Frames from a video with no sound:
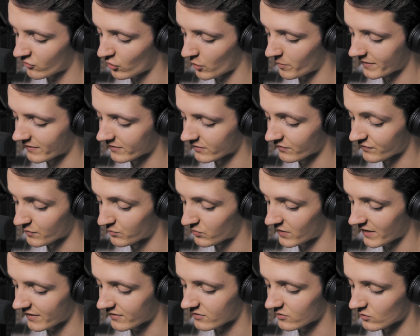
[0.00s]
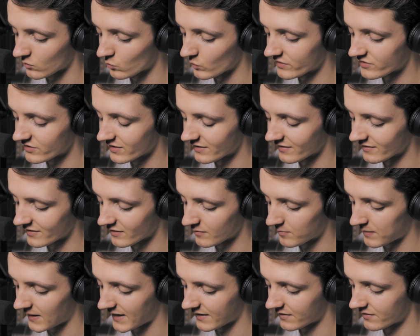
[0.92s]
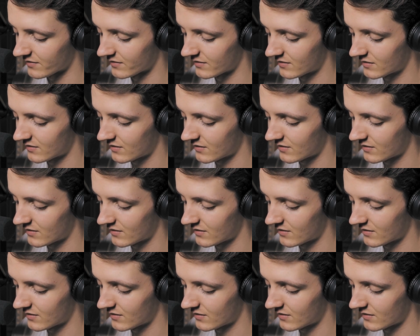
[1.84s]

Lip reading: throbbings of the breast on which it is displayed.